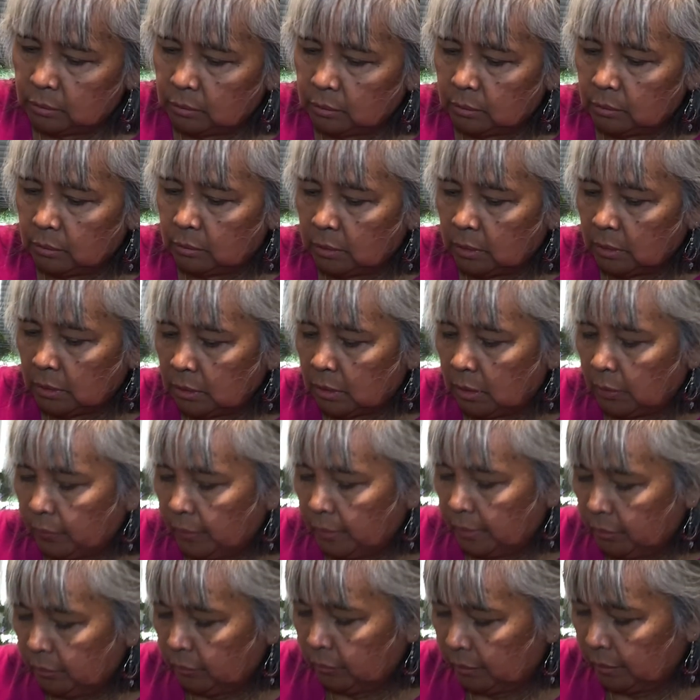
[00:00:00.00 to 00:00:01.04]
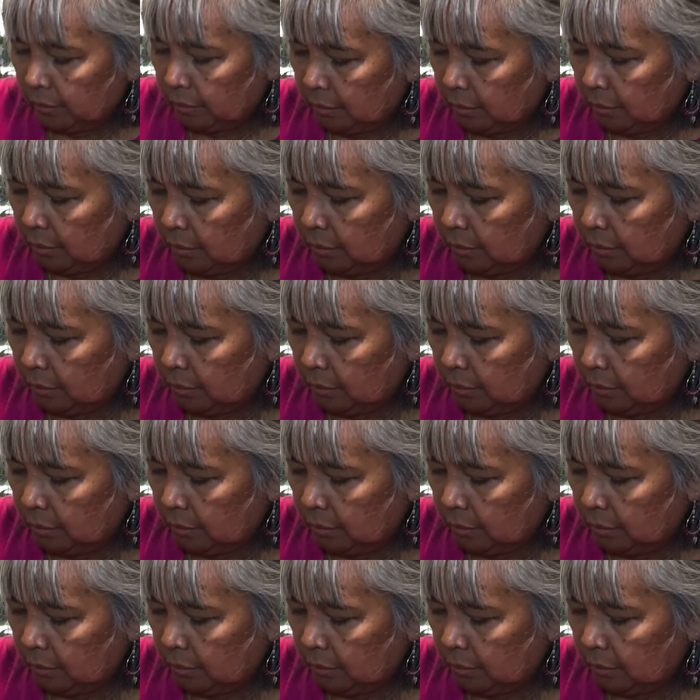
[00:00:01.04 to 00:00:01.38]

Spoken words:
That's how I do it.